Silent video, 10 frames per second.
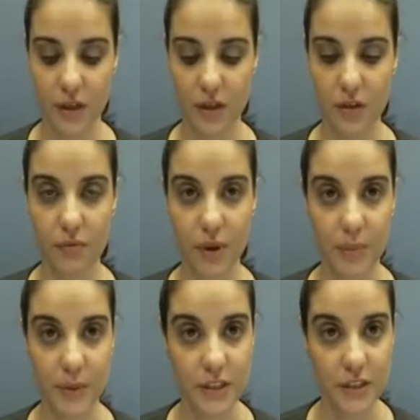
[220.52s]
the
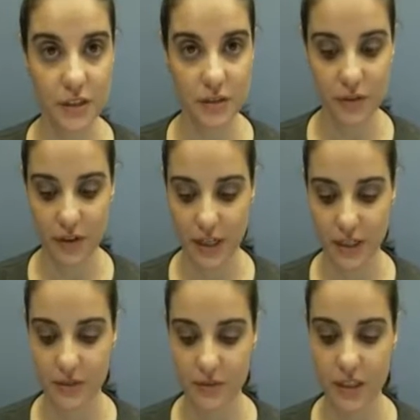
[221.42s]
repetition of her
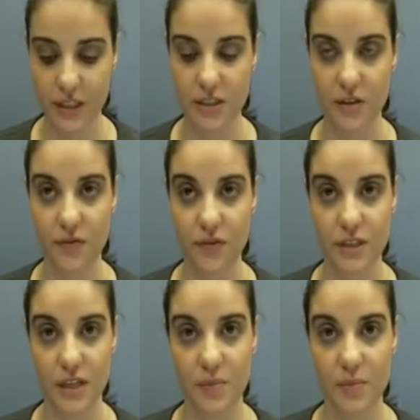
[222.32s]
activities, for
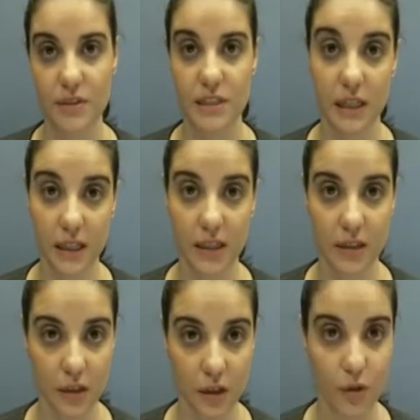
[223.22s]
example, selling at
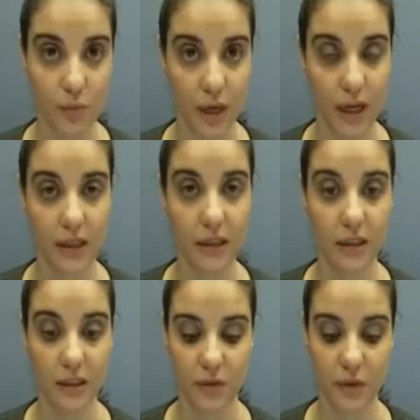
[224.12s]
the local market
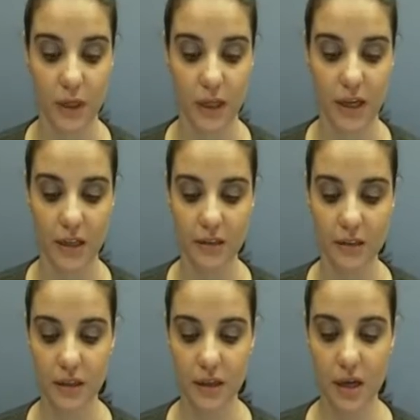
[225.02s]
every weekend,
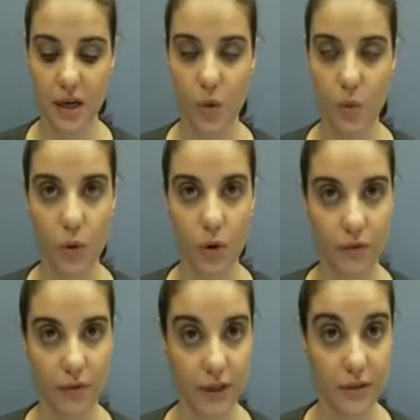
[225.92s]
what
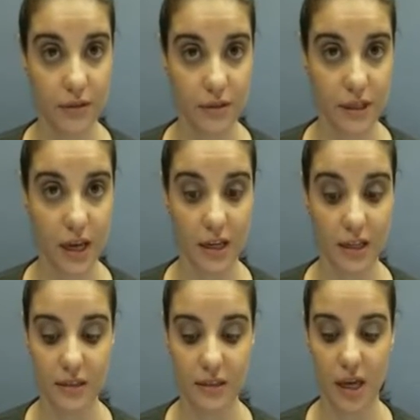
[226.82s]
records
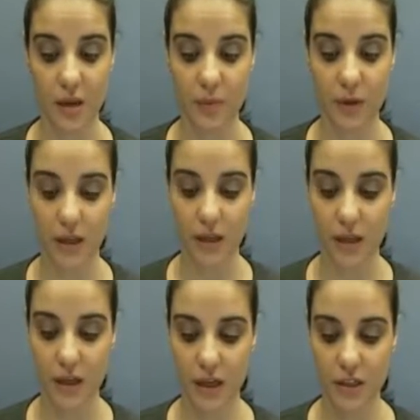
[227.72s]
Kate is keeping.
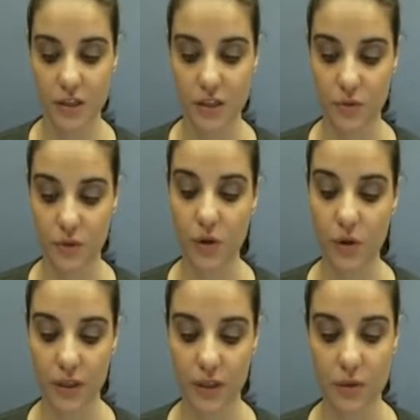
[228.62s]
She's
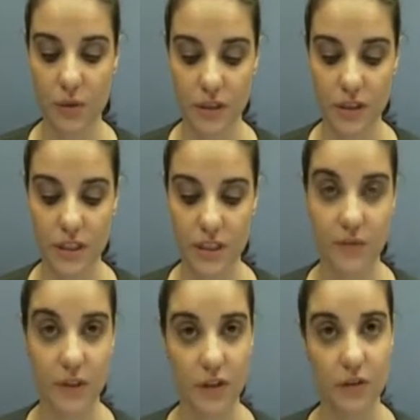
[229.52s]
recording the quantities
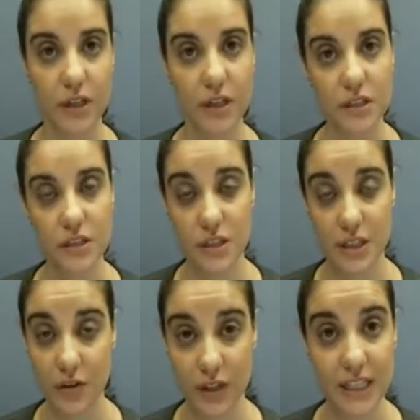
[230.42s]
of the
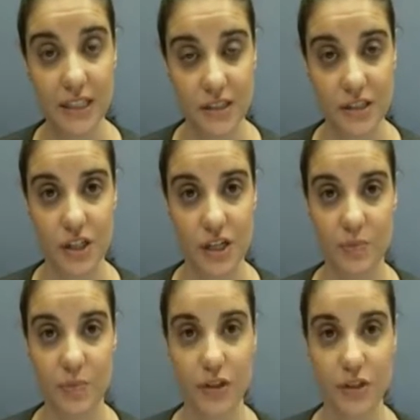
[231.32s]
ingredients she has
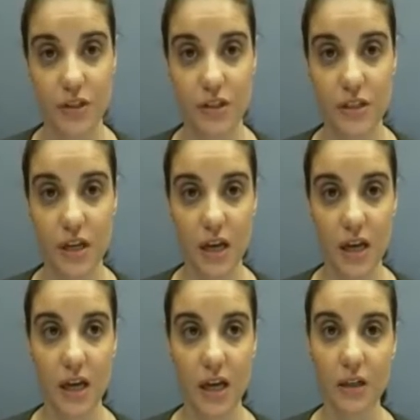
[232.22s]
purchased,
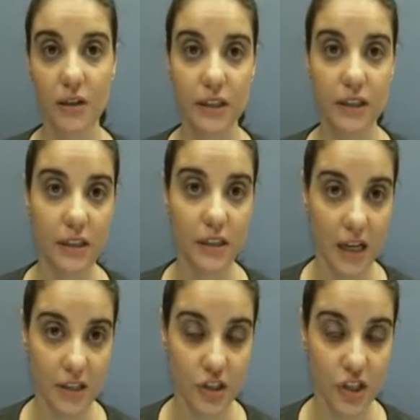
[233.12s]
including the
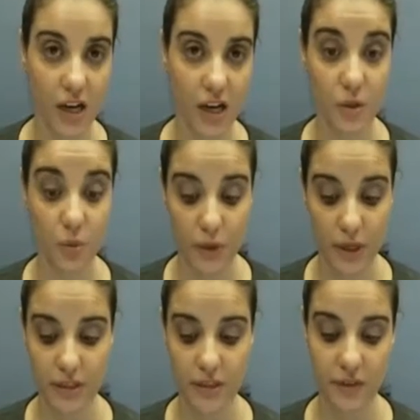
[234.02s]
glass jars and
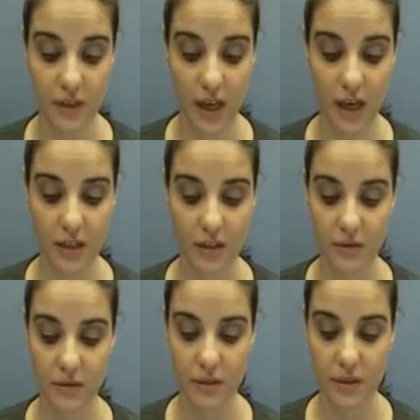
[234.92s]
wicks for the
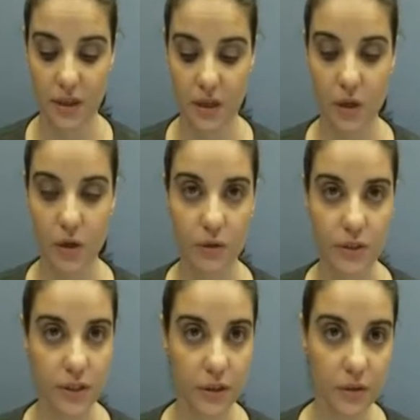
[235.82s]
candles.
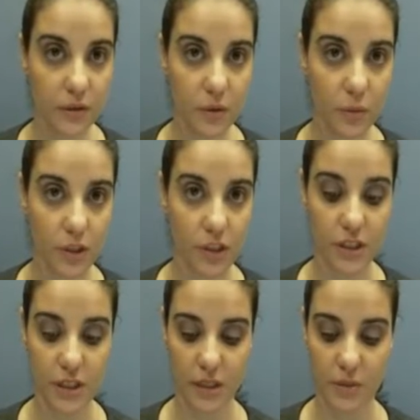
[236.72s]
Also, what
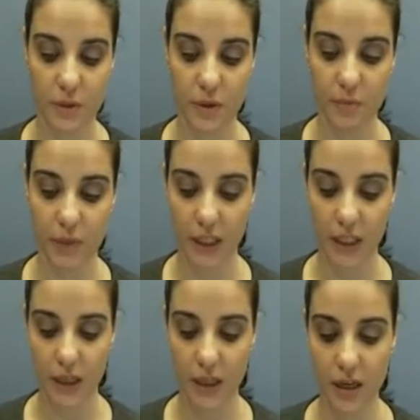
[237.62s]
she does with the
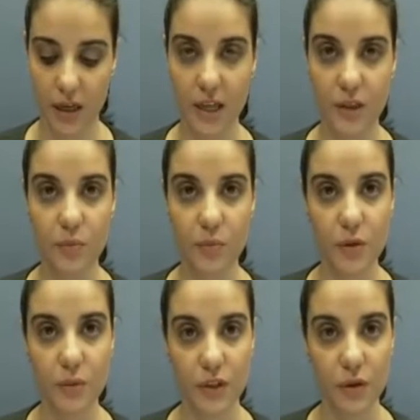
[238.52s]
money. At the
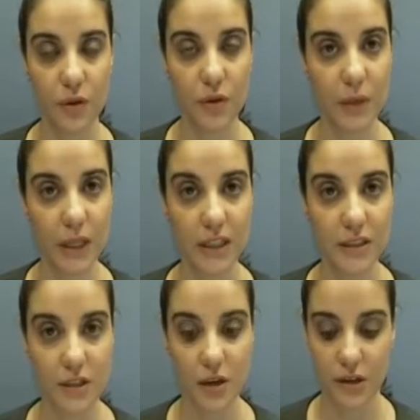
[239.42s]
moment, all the money
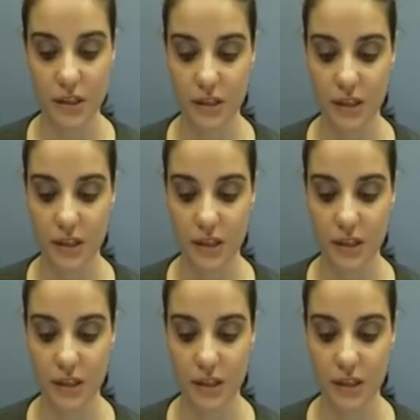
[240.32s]
is going into